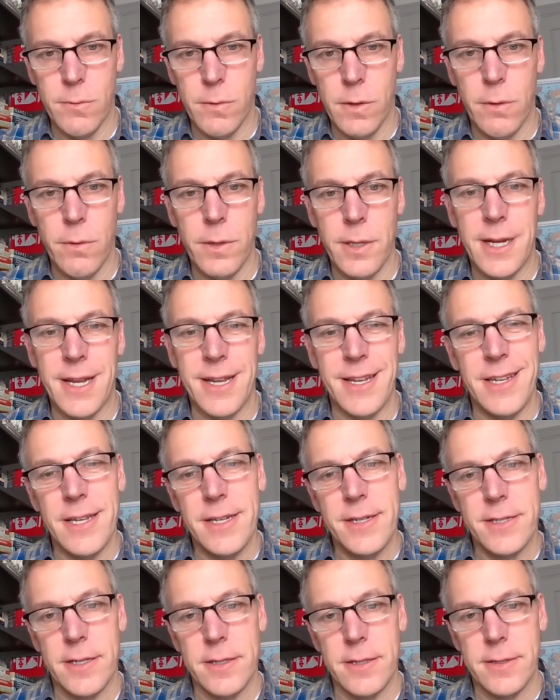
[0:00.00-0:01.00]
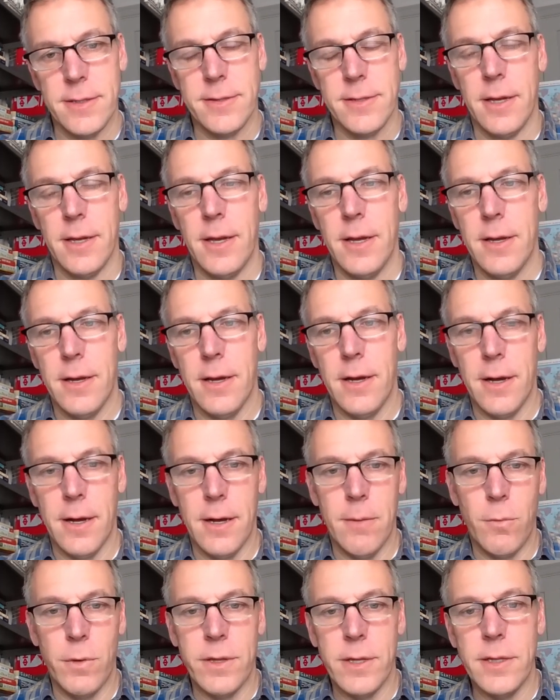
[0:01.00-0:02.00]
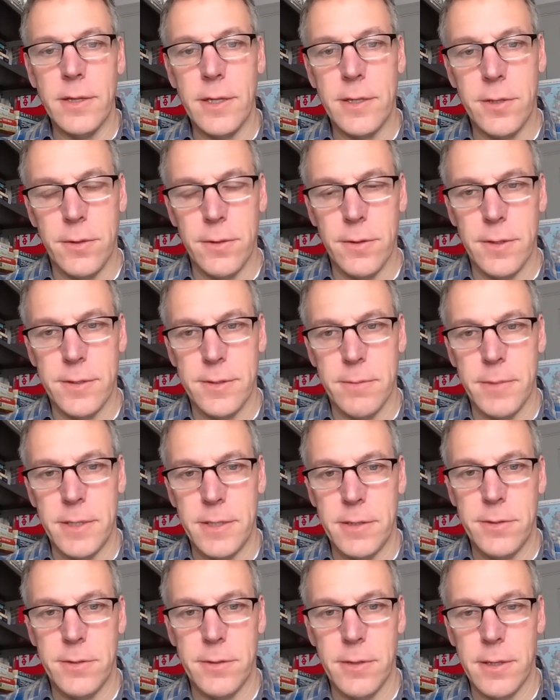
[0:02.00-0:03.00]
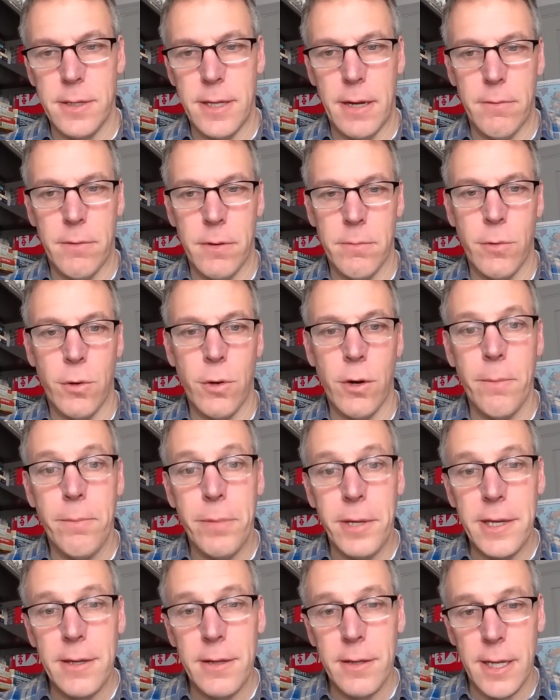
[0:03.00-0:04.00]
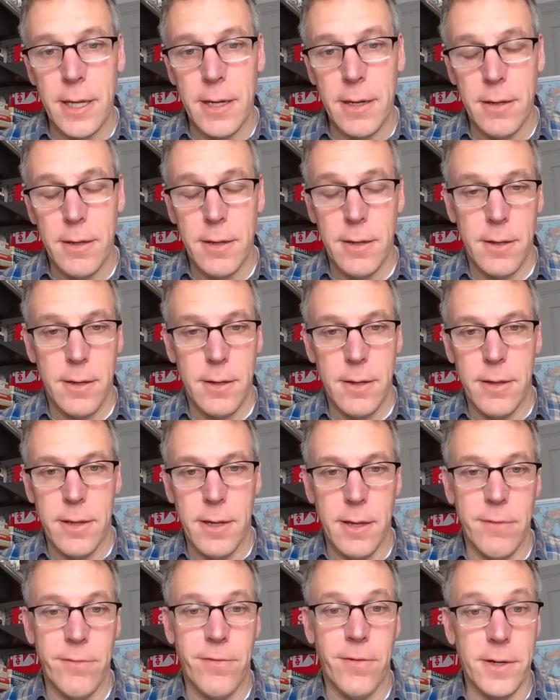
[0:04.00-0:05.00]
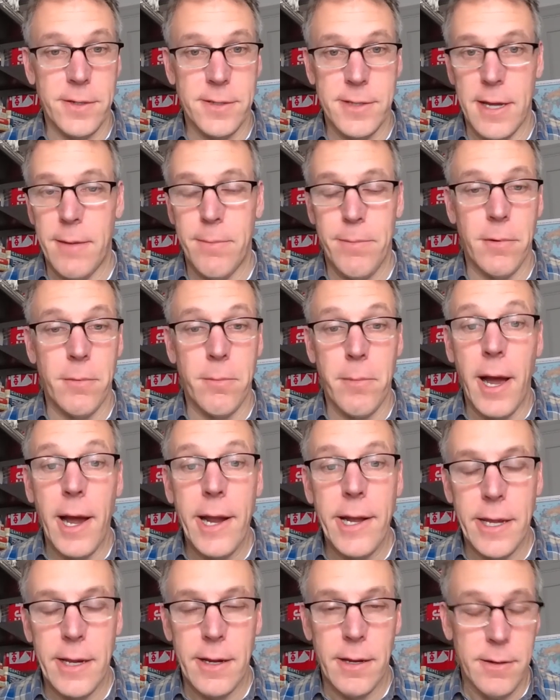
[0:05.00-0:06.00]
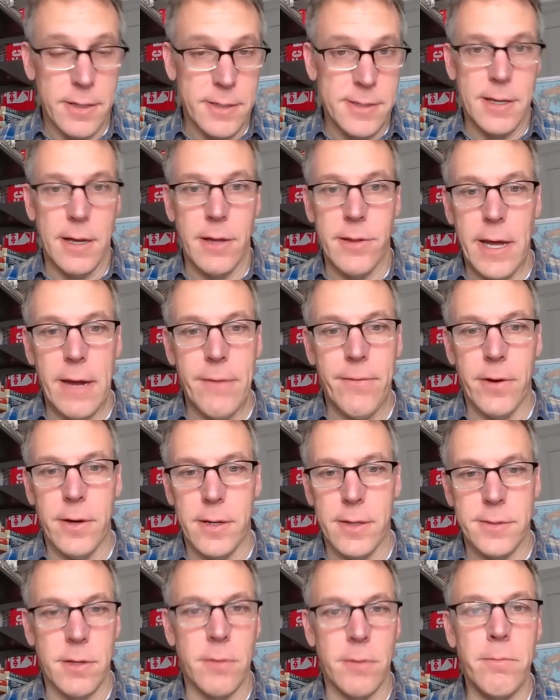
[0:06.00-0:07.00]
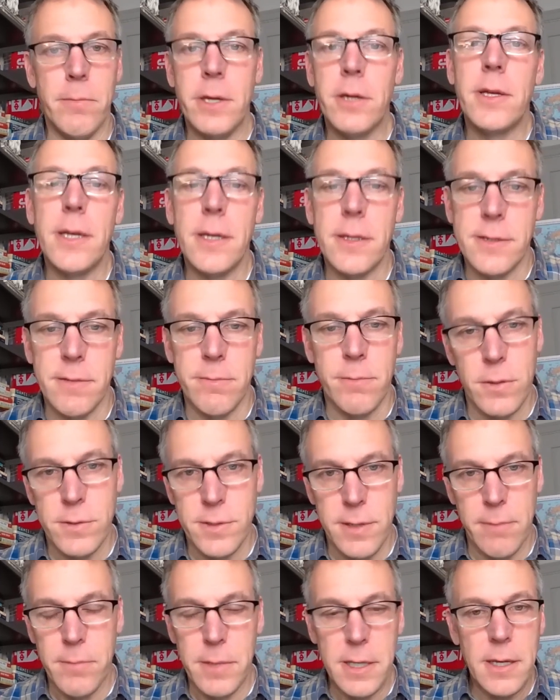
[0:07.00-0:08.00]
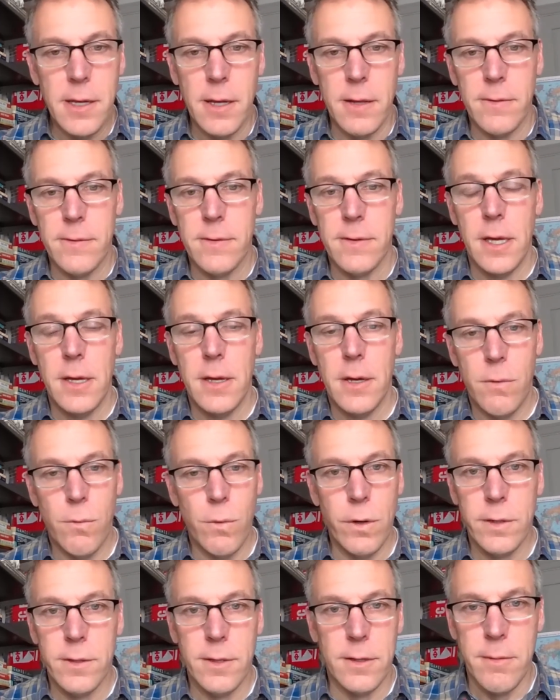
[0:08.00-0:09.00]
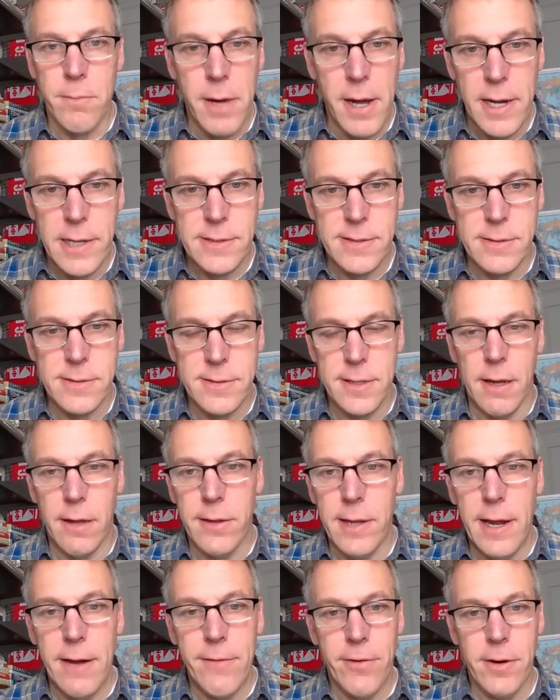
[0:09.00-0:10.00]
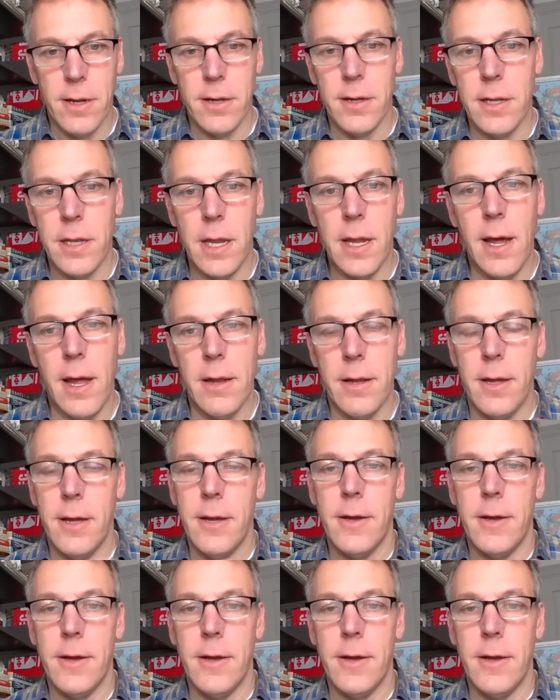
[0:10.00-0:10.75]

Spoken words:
What were the conditions within the tourism industry that were more appealing than, for example, mining in South Africa? So millions of Mozambicans worked in the mines in South Africa, and yet